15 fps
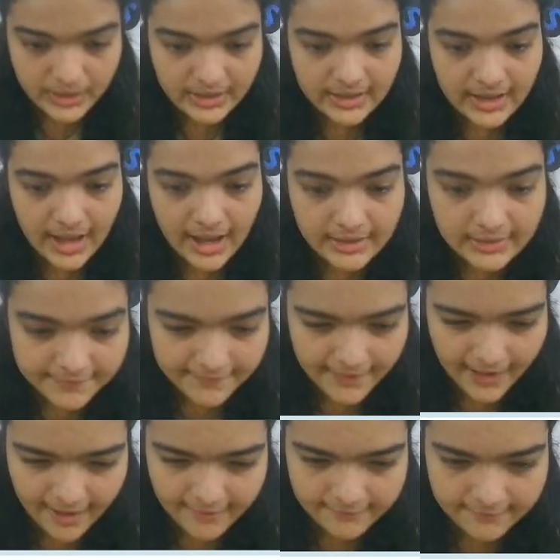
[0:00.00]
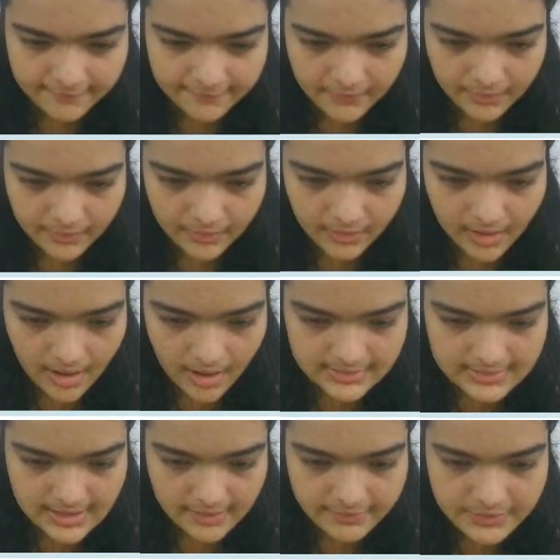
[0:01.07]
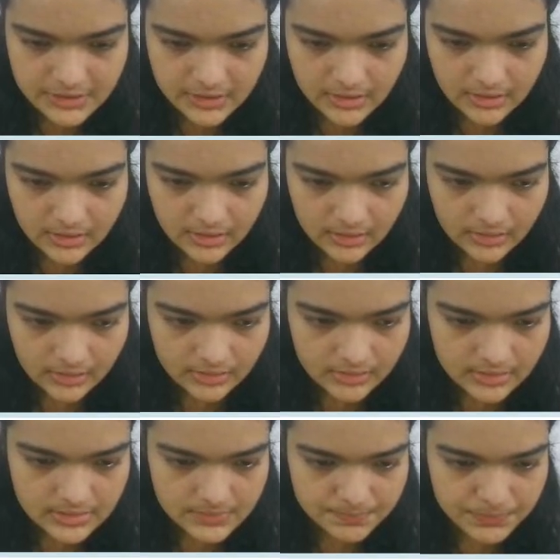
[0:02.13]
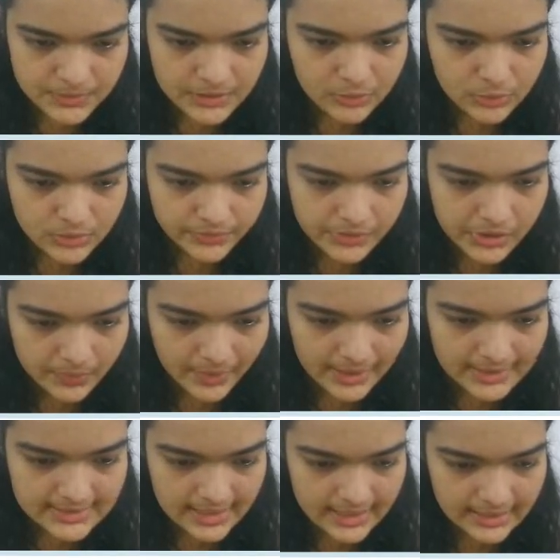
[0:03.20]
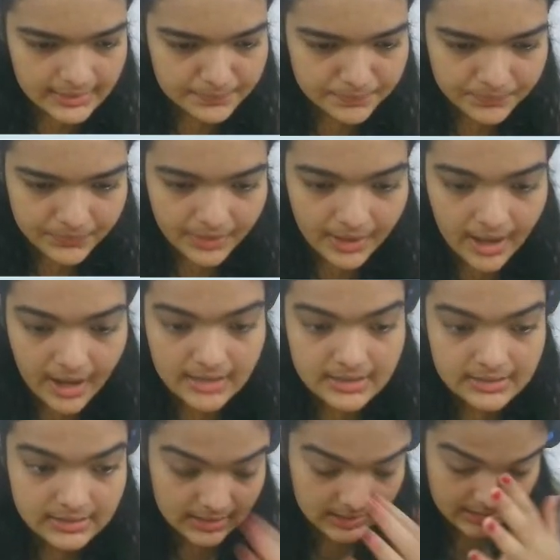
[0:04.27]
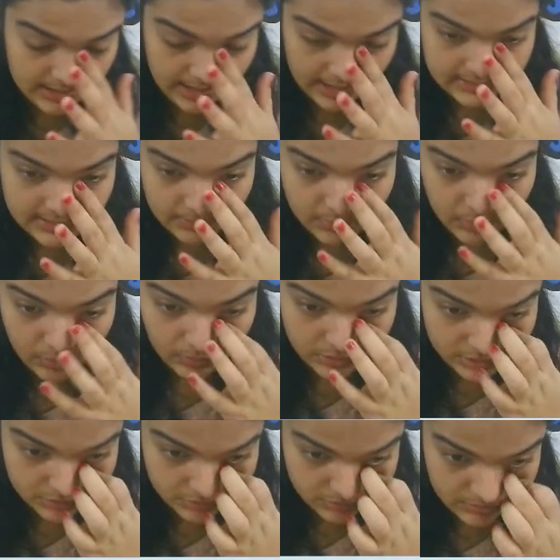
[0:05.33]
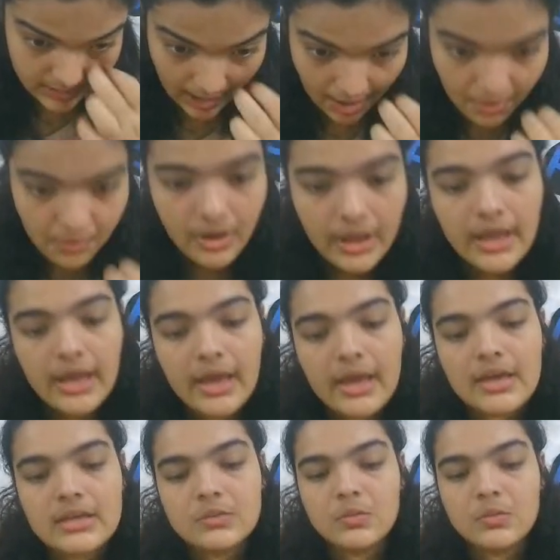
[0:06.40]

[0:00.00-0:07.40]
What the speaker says: kind of have ourselves this beautiful UI design. And the next thing we're going to do now is we're